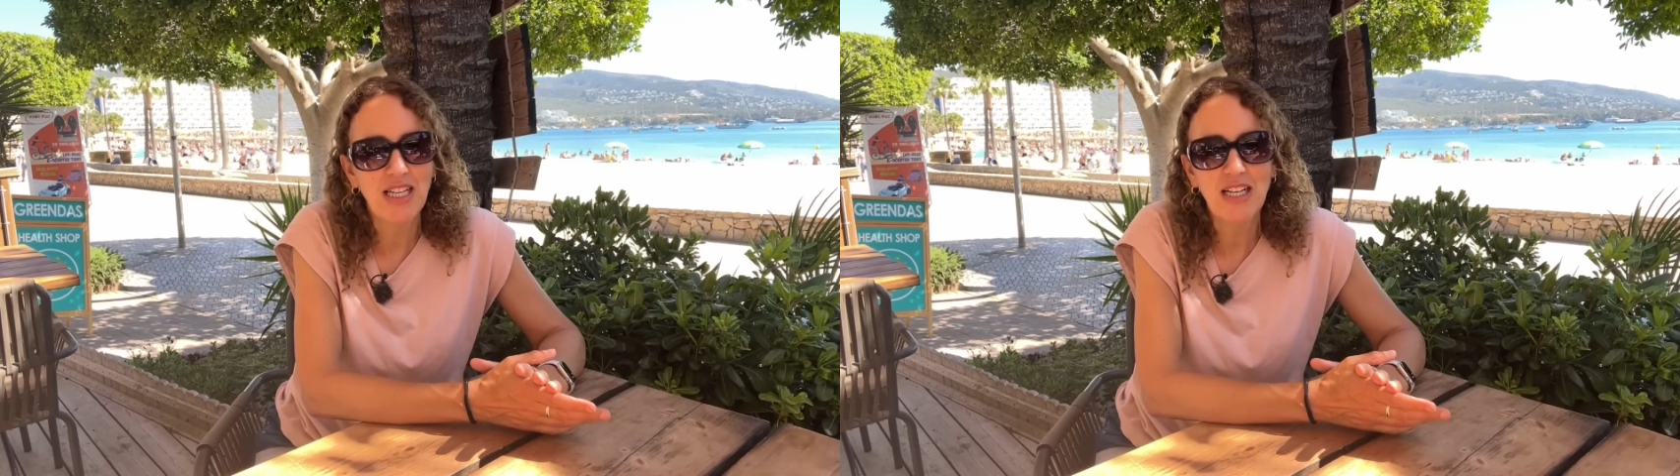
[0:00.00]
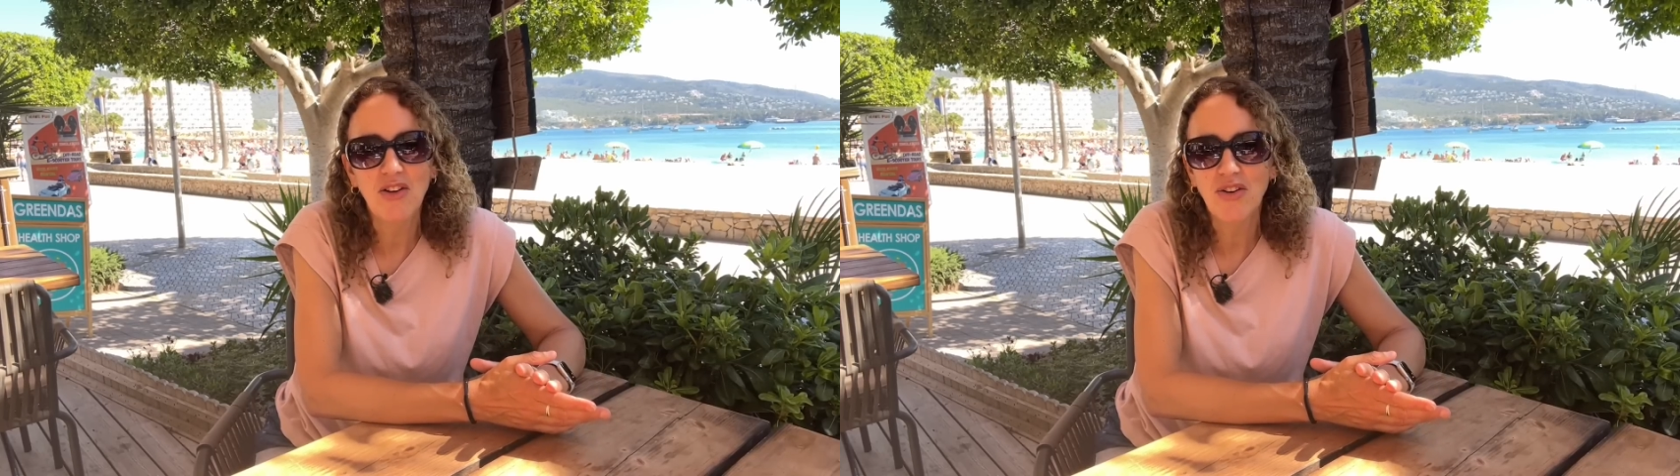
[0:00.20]

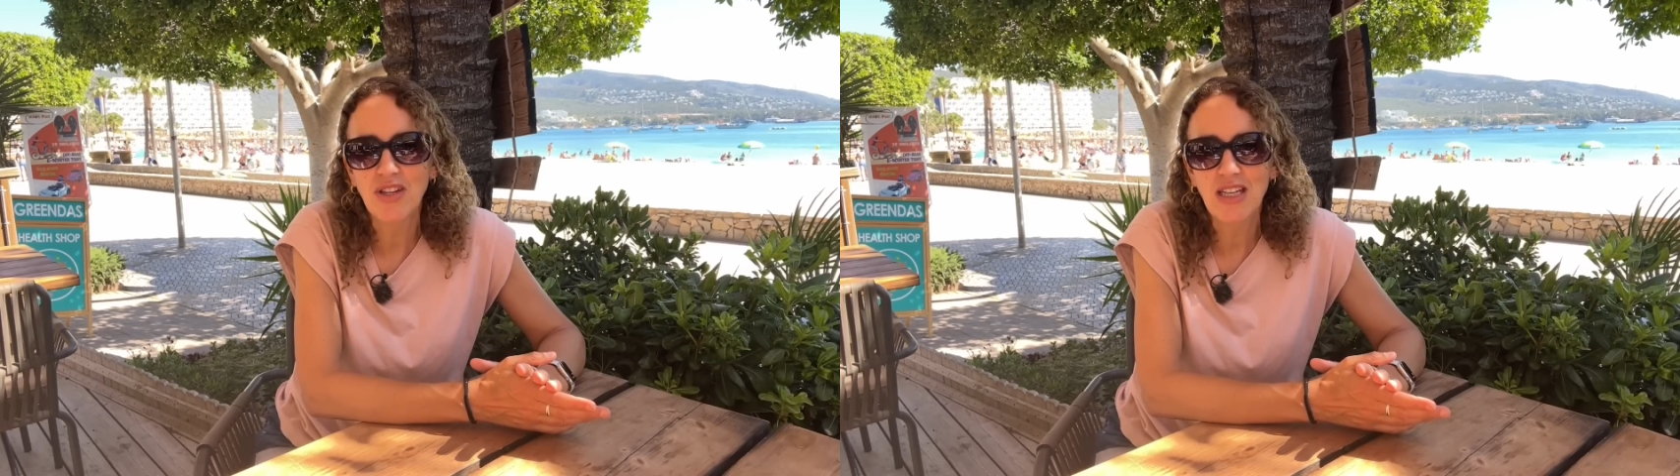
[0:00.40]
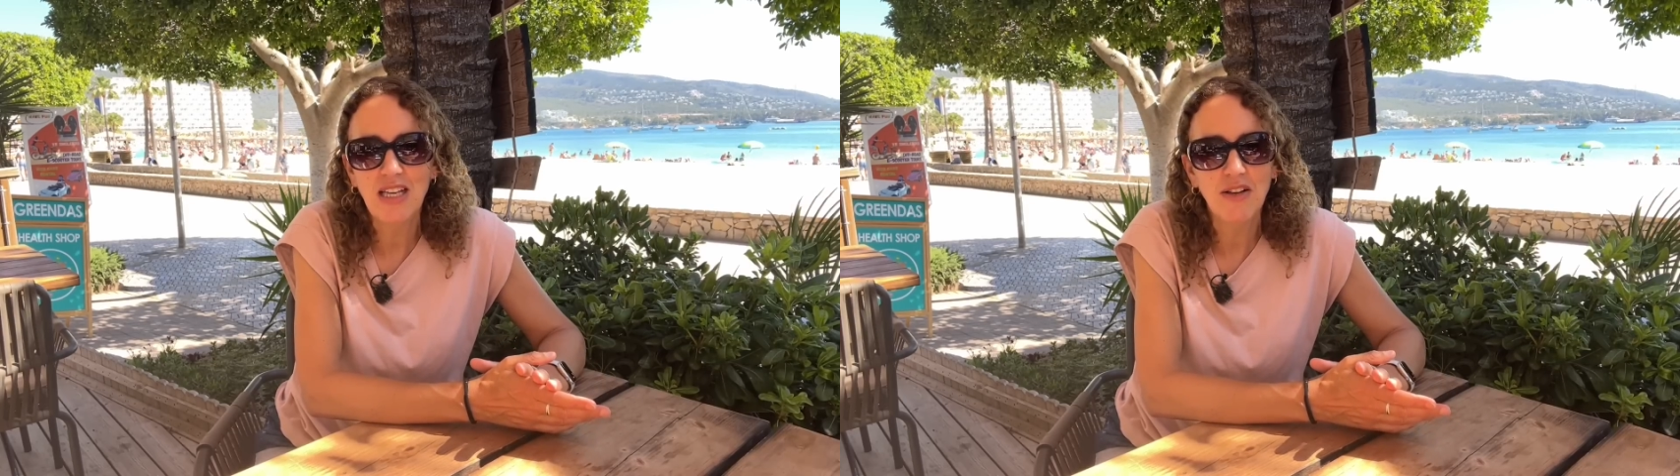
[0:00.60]
any longer
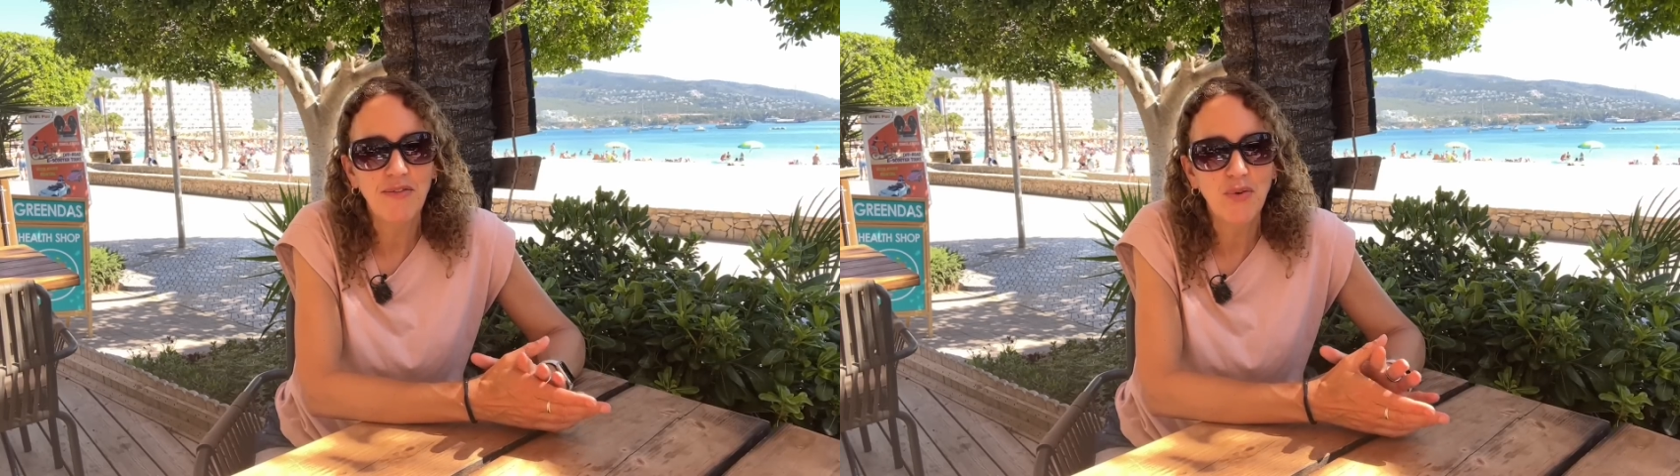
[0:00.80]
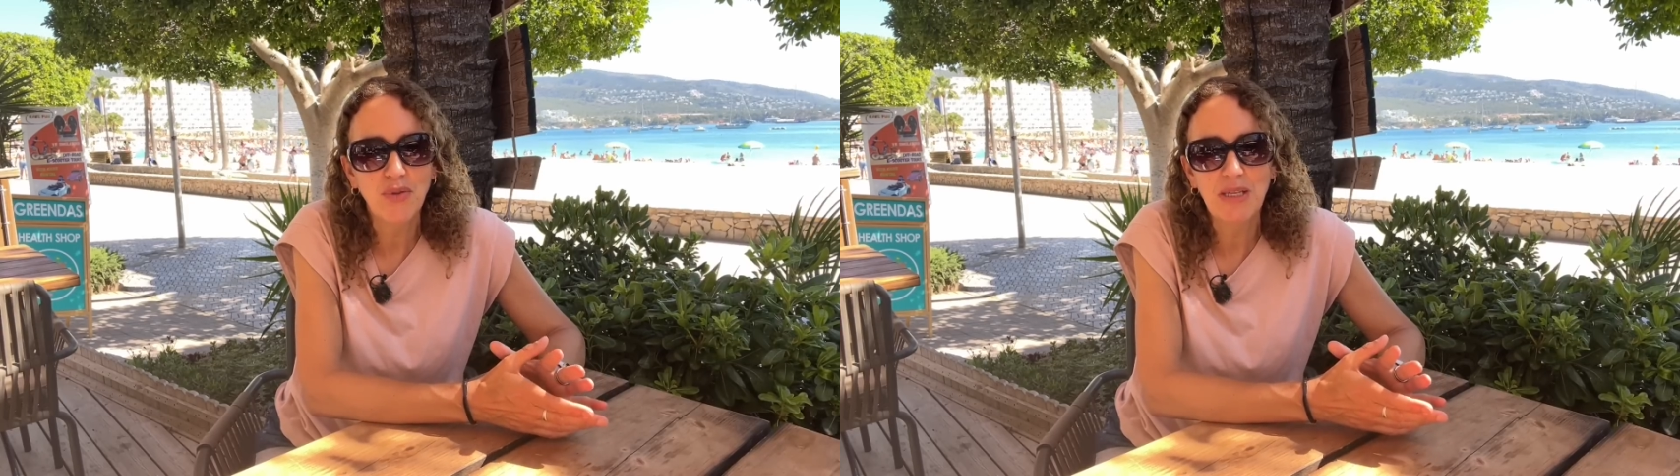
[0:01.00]
than either
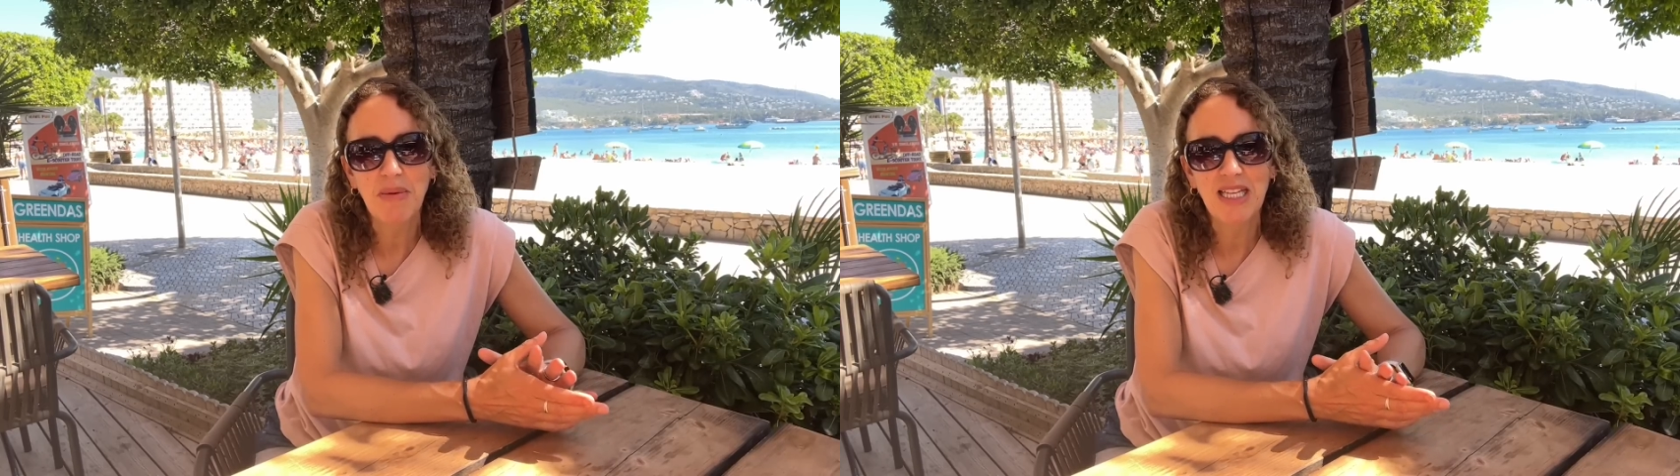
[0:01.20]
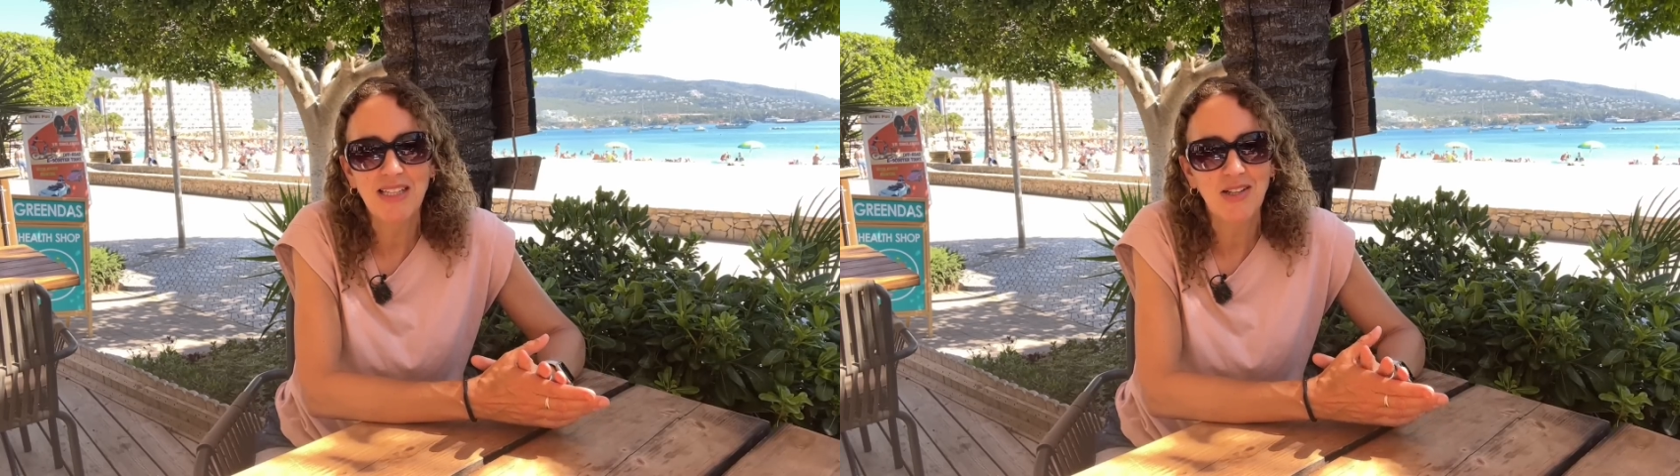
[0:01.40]
40
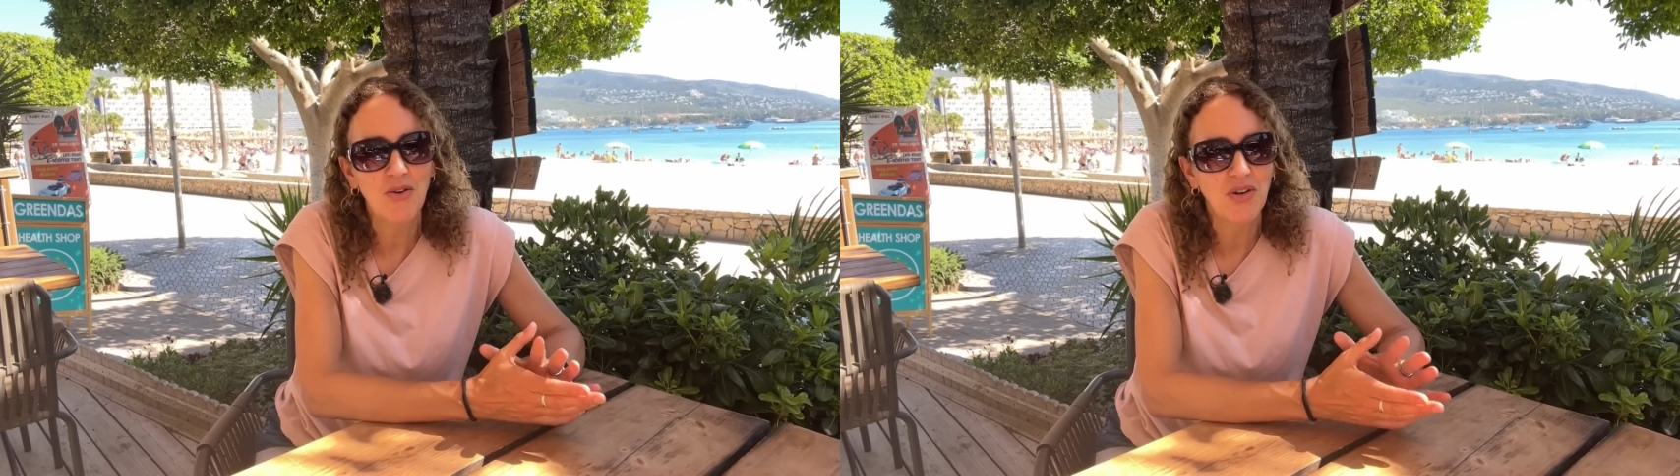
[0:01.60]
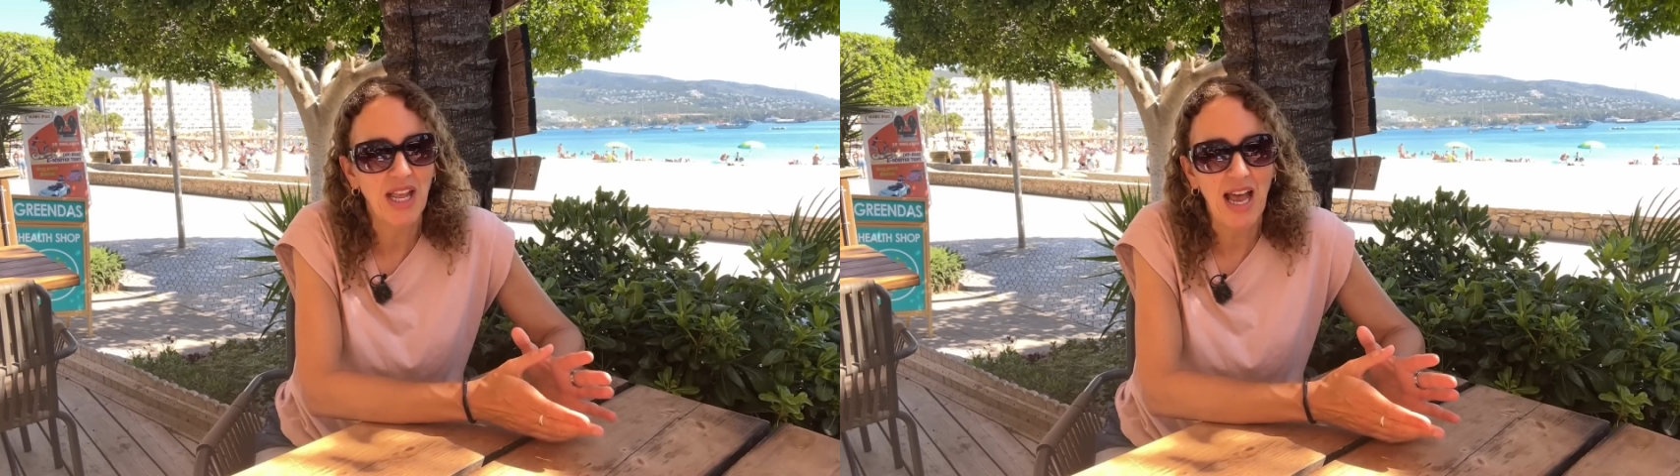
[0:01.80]
minutes
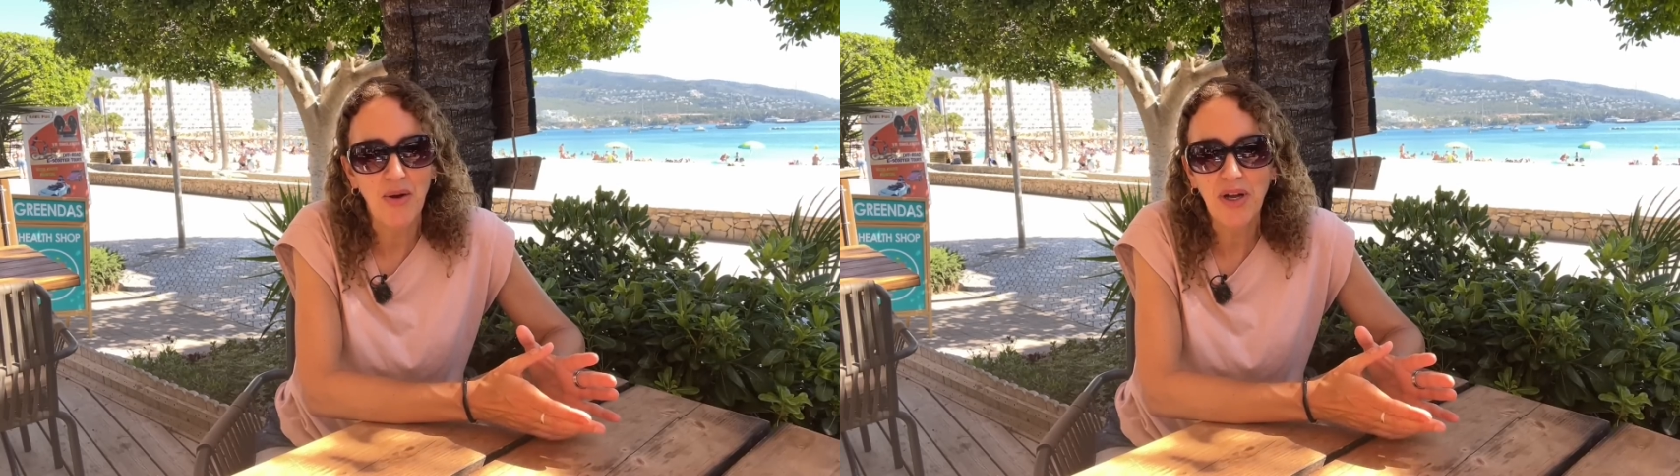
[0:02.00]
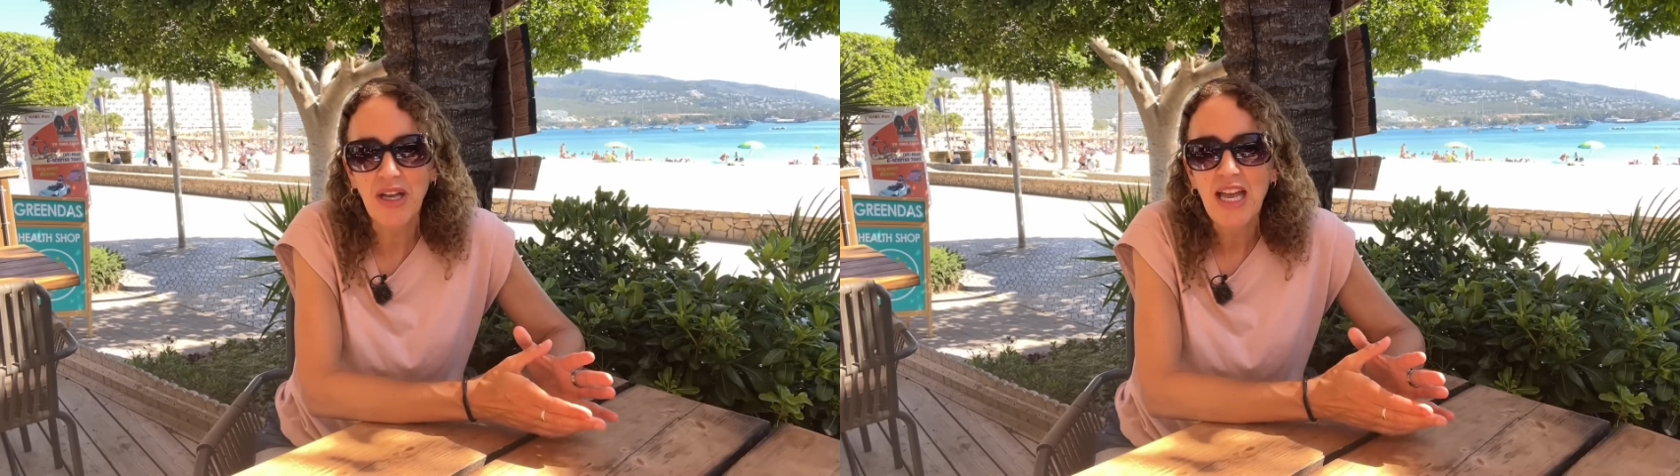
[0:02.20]
or an an
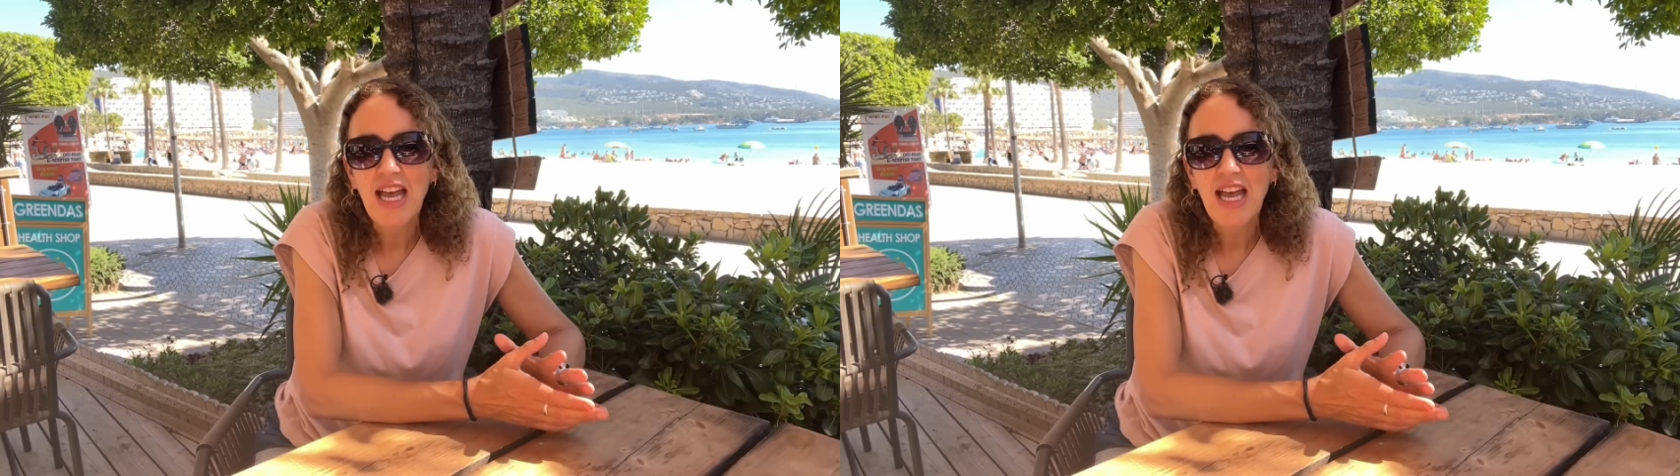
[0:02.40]
hour.